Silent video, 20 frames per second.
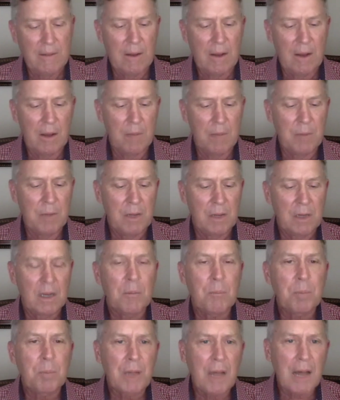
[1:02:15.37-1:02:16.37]
Um,
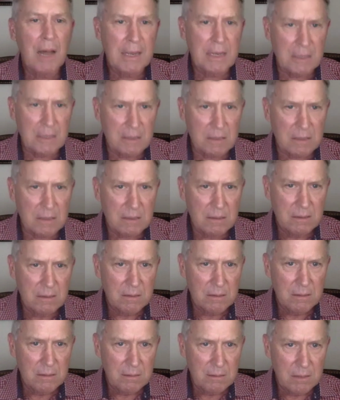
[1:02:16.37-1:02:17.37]
compliance
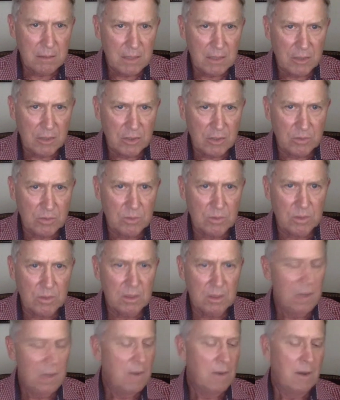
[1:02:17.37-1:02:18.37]
issues,
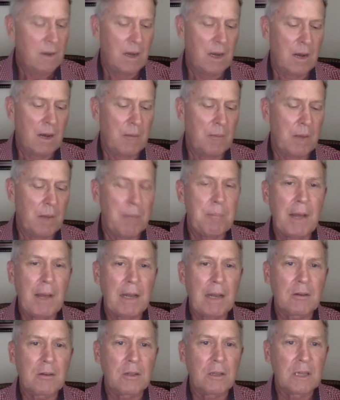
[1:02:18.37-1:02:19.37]
um,
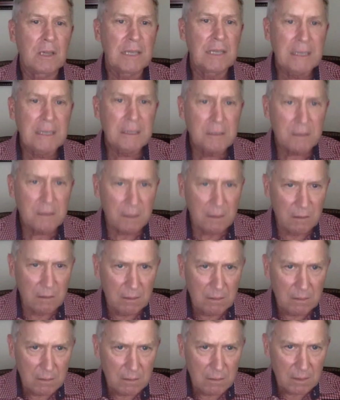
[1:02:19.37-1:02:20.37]
medical legal
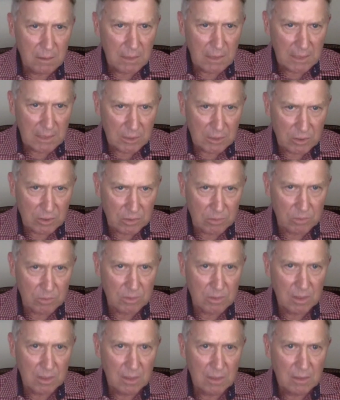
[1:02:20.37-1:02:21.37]
issues.